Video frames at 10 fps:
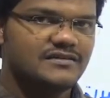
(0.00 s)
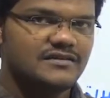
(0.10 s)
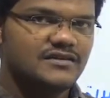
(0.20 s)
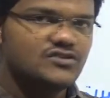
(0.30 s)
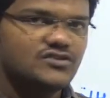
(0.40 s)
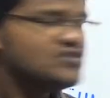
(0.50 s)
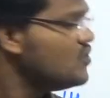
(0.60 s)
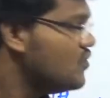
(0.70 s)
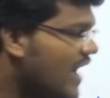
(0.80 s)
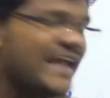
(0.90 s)

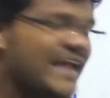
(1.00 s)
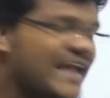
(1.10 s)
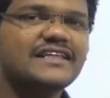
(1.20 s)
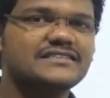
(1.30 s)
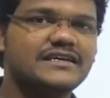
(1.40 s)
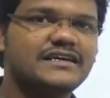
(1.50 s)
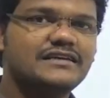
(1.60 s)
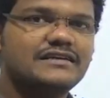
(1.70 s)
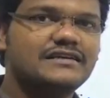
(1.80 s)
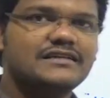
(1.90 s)
So I can
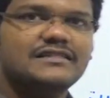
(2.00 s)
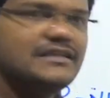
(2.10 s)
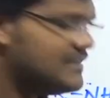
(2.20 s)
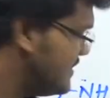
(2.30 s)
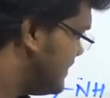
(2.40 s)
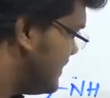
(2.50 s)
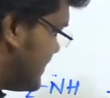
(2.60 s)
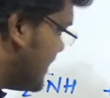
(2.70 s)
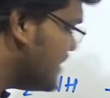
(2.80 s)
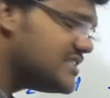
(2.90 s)
say
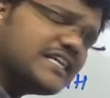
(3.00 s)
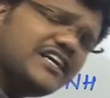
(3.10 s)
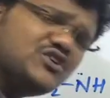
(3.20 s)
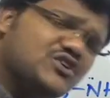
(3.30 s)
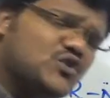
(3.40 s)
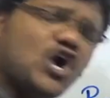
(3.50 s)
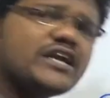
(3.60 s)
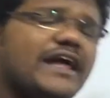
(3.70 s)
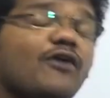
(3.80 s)
tertiary do not have